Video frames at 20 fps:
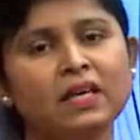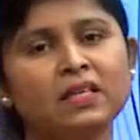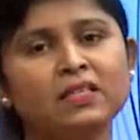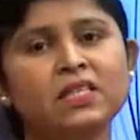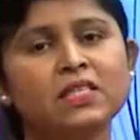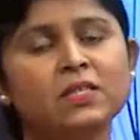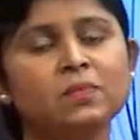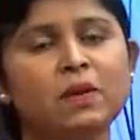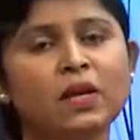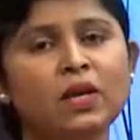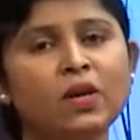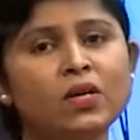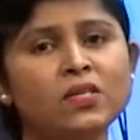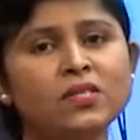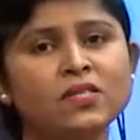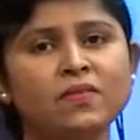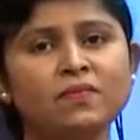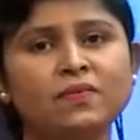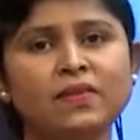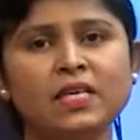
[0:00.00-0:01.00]
Just
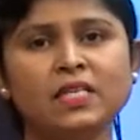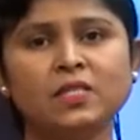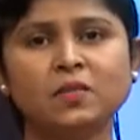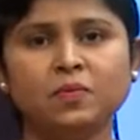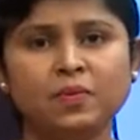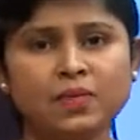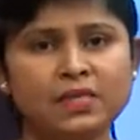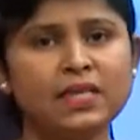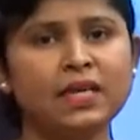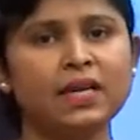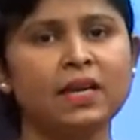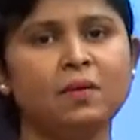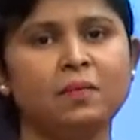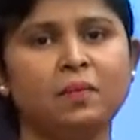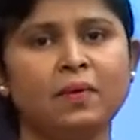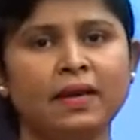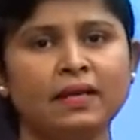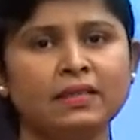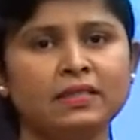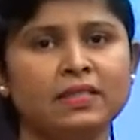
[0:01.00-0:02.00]
because of these physical
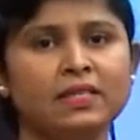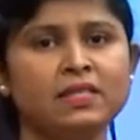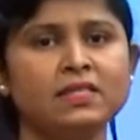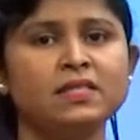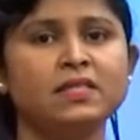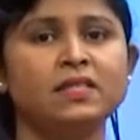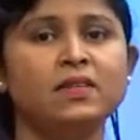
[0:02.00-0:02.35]
factors,